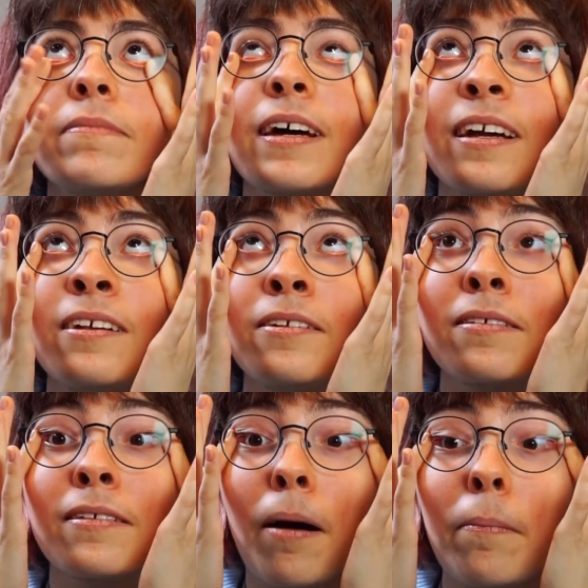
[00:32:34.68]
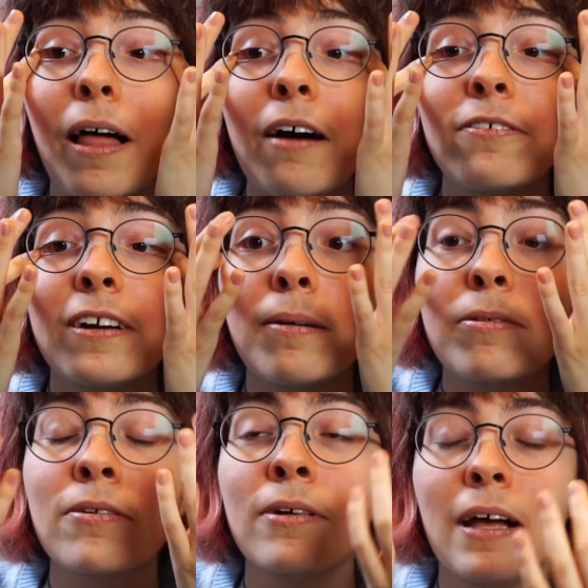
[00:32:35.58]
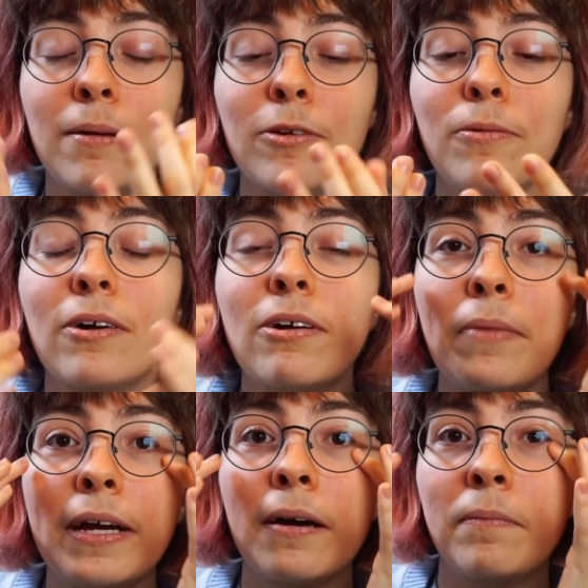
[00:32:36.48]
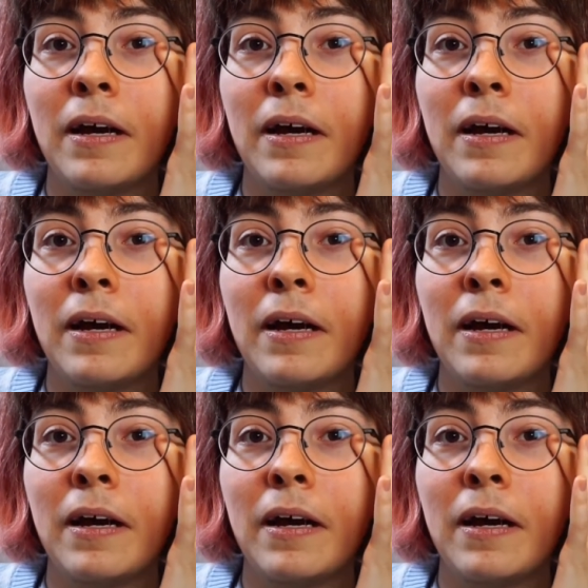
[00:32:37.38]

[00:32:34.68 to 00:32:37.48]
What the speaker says: I need to stop laughing. I'm so glad I'm not wearing makeup.